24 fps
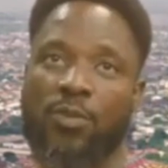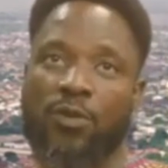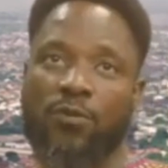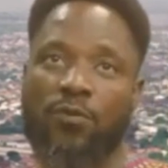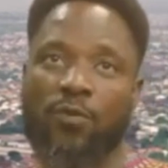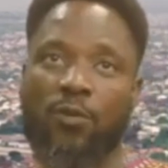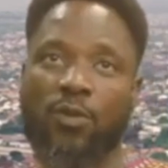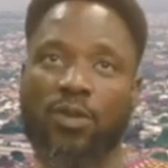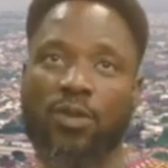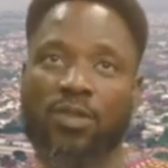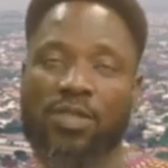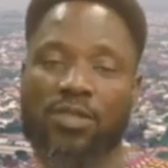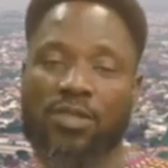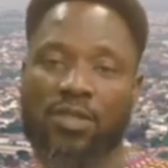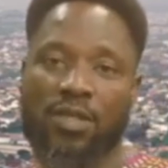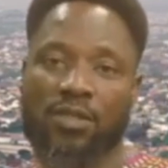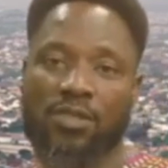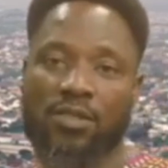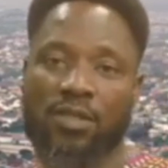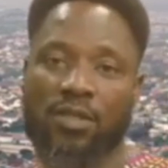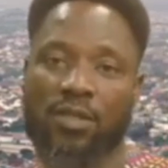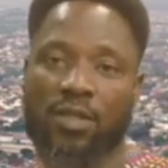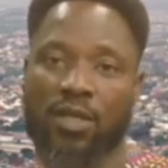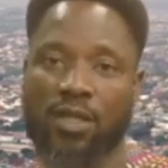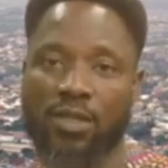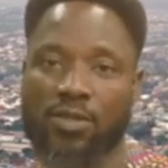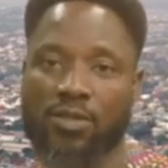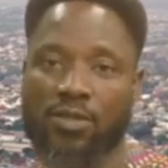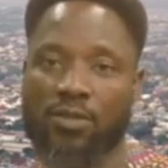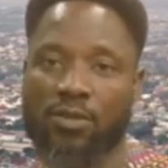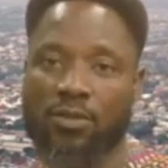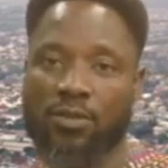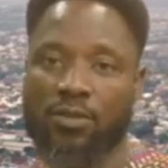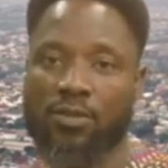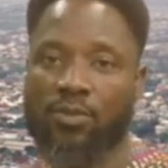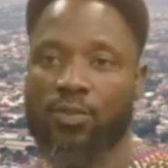Before this last
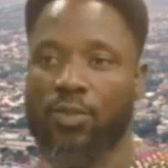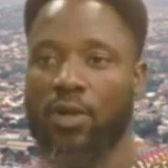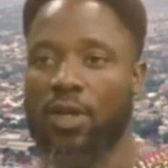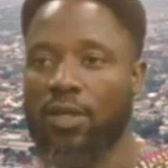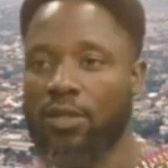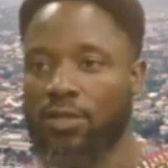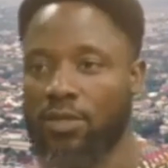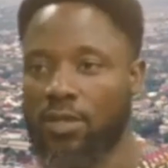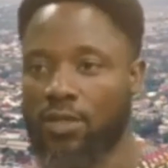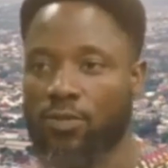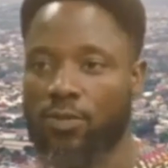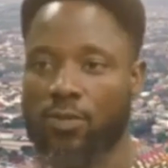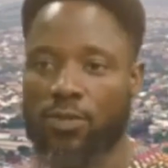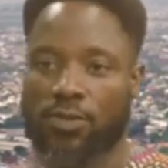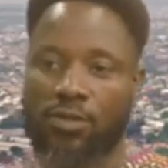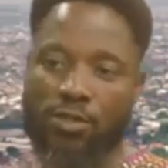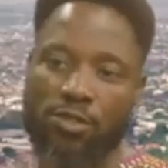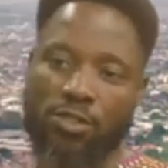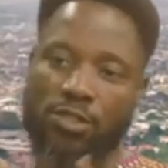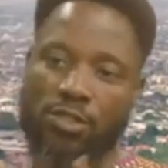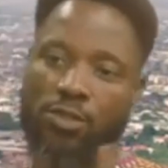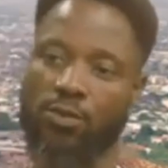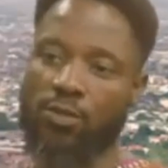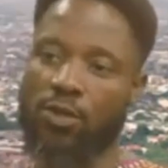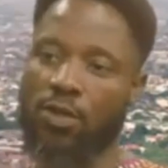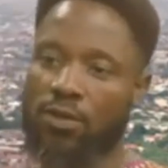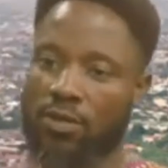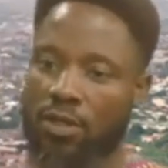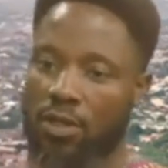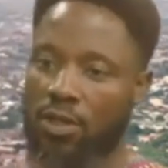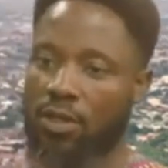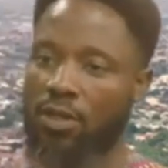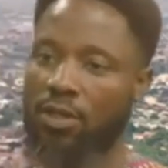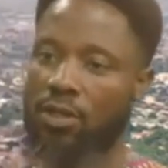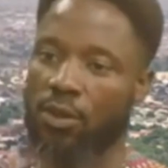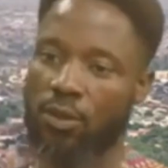election, politics was just one
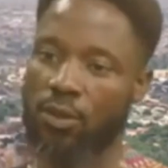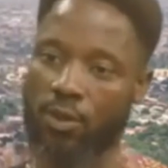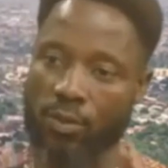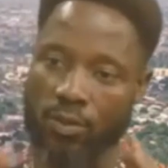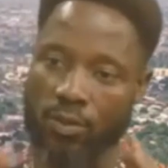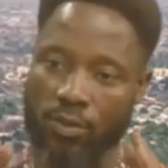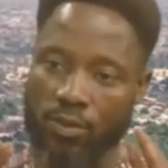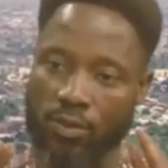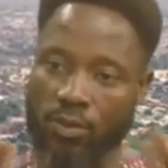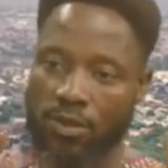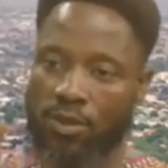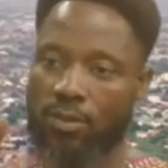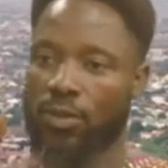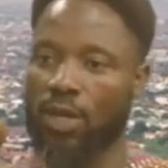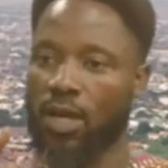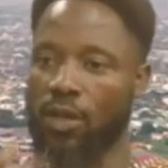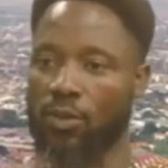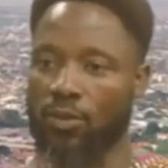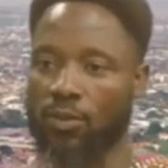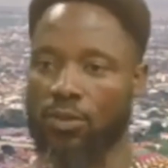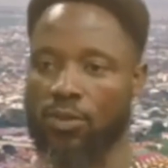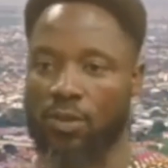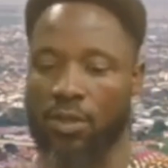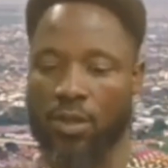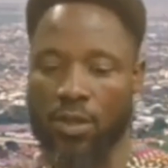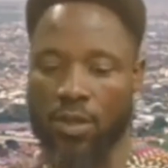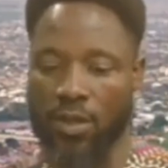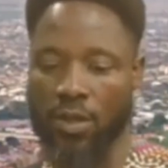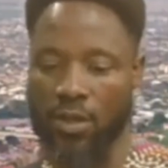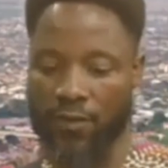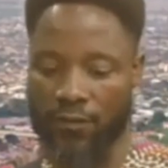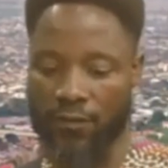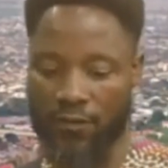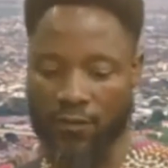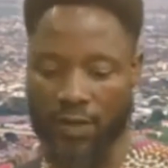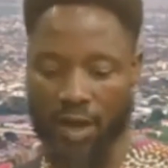thing, it's about,
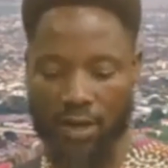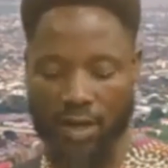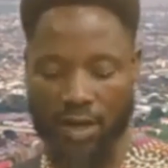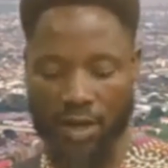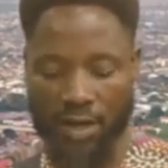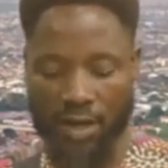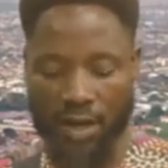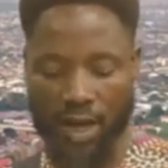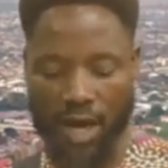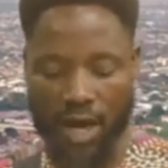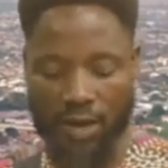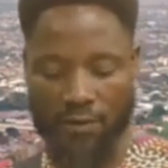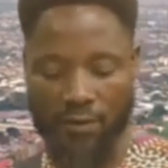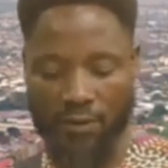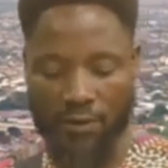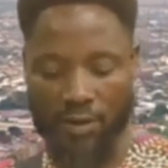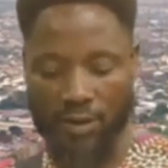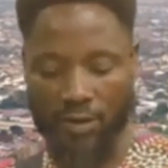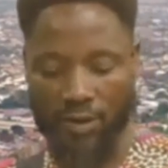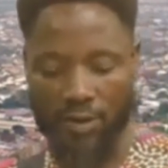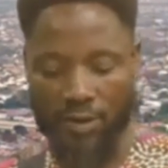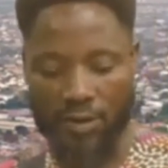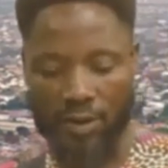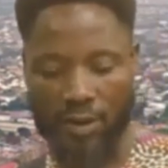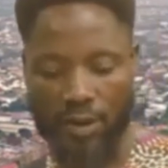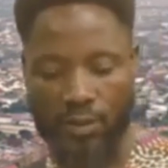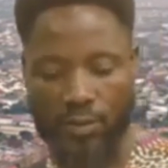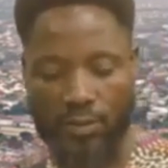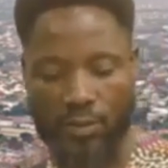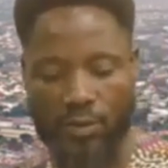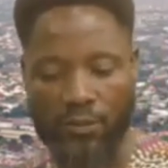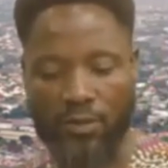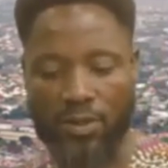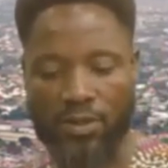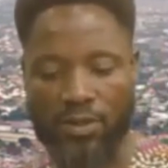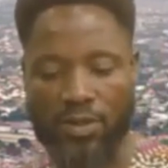in fact, I think the
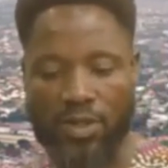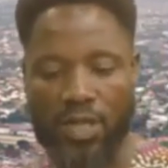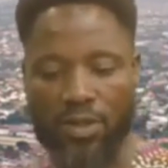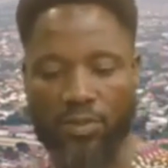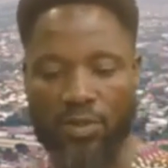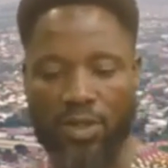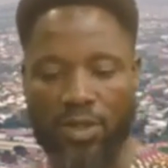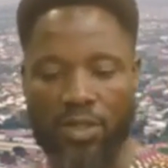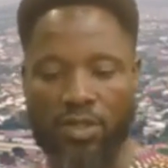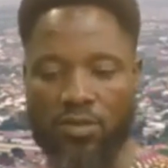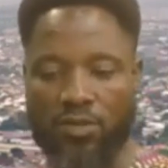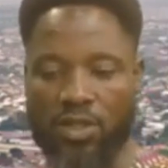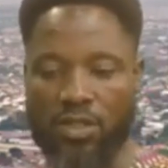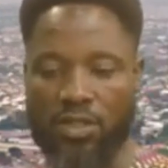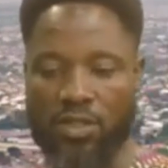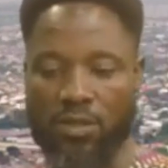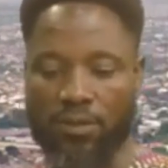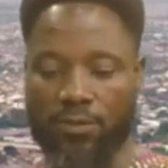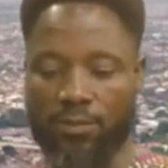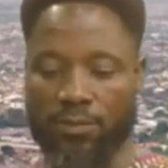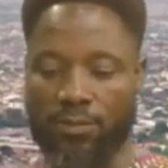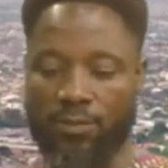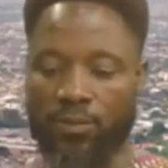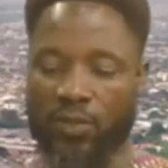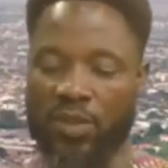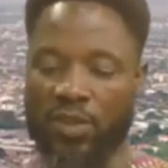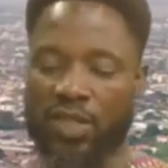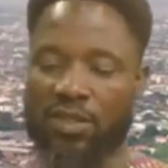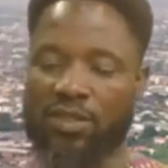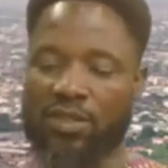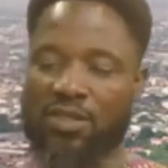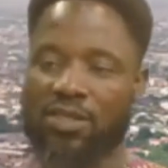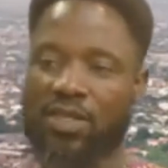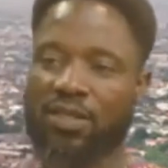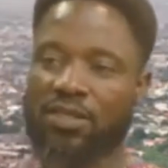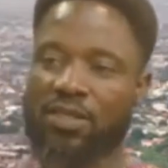previous administration
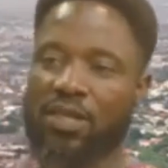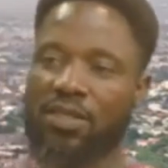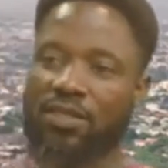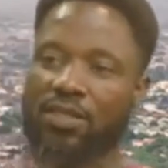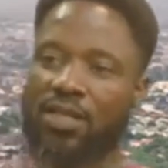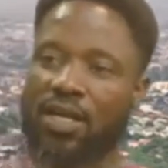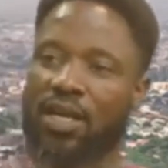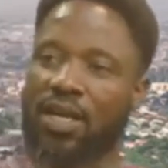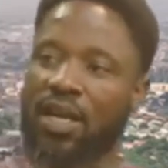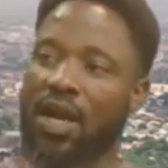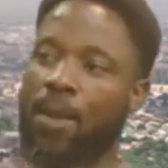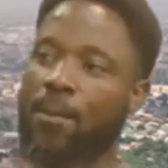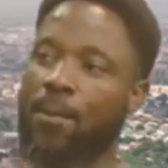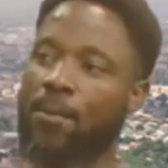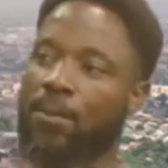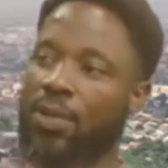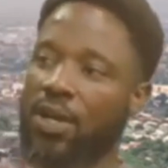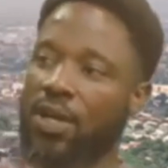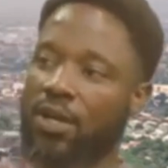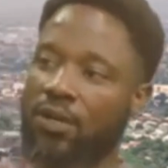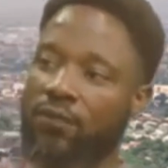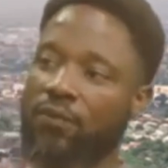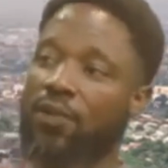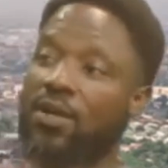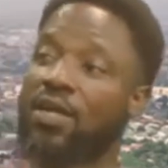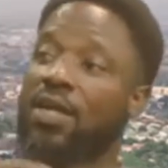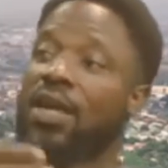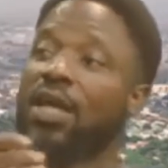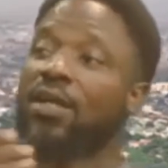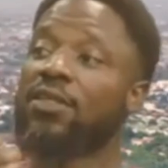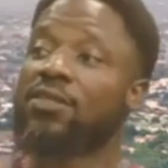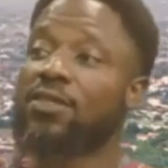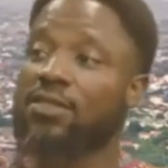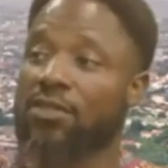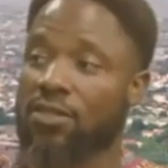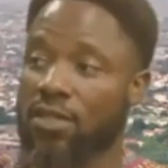started their campaign for
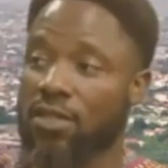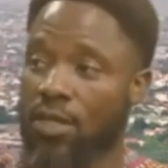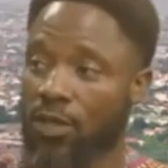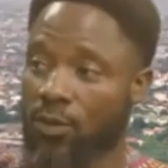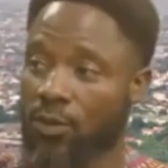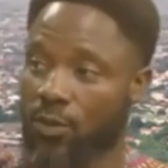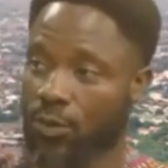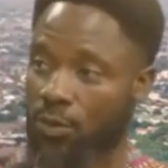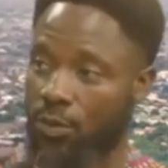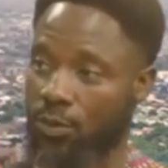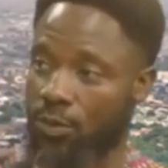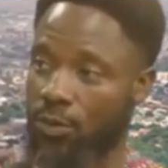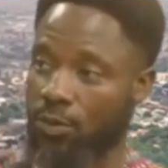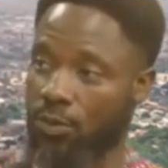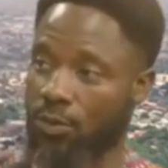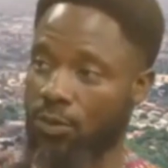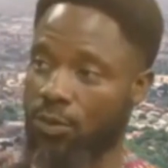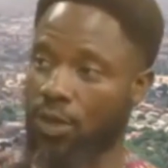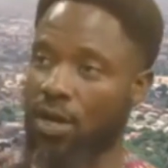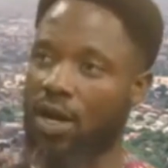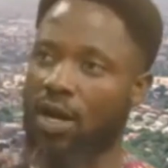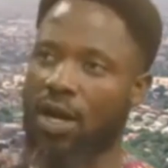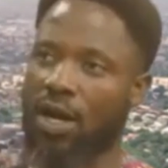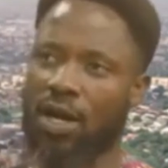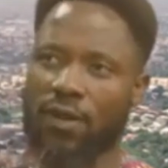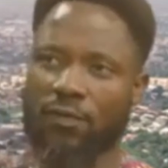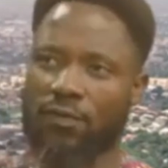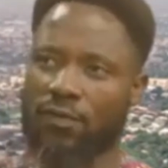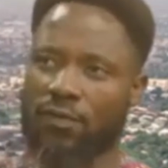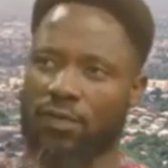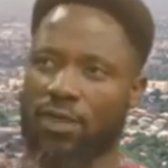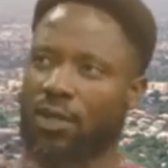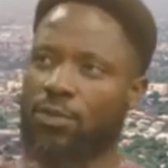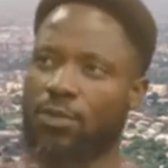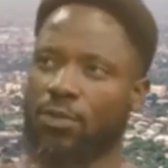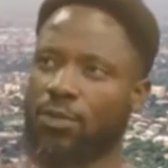next tenure
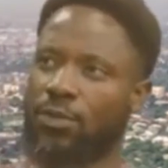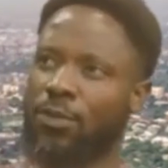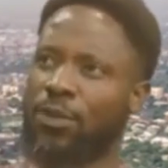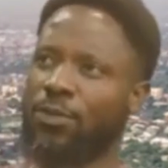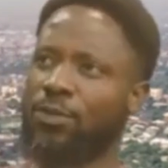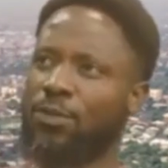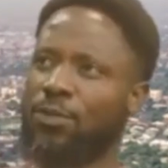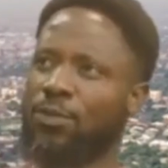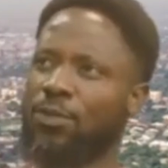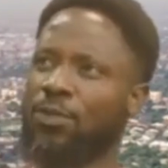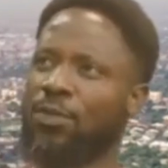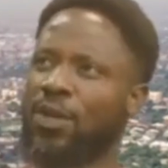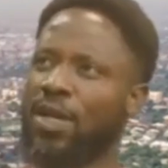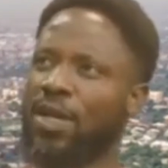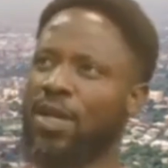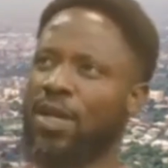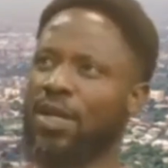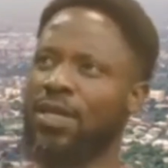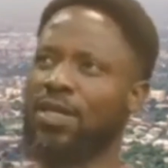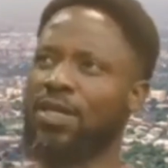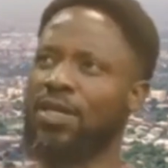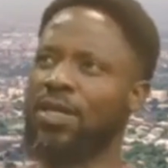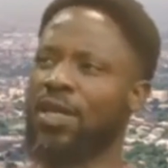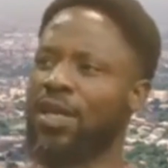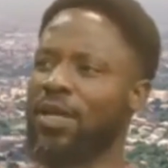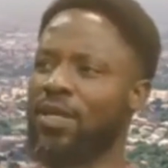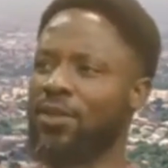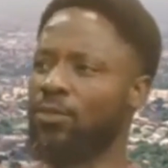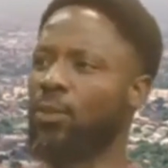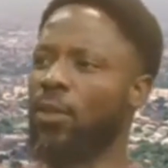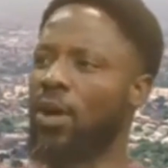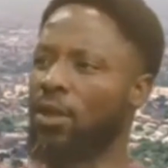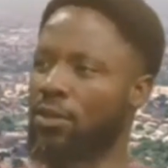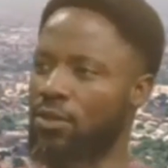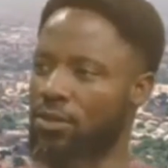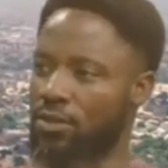after barely 8
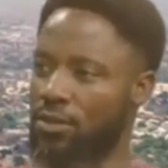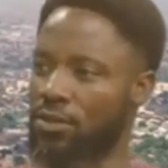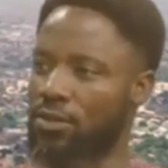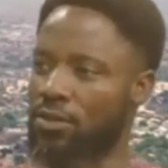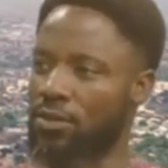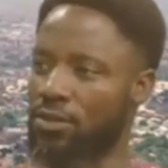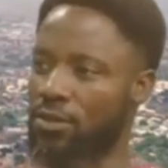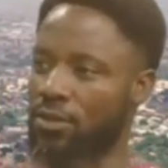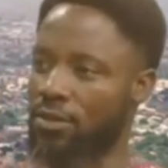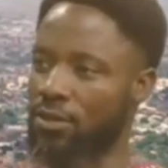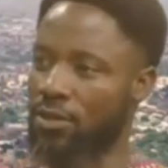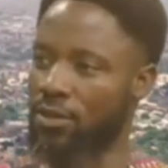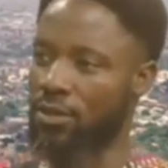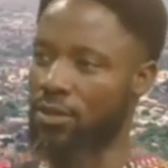months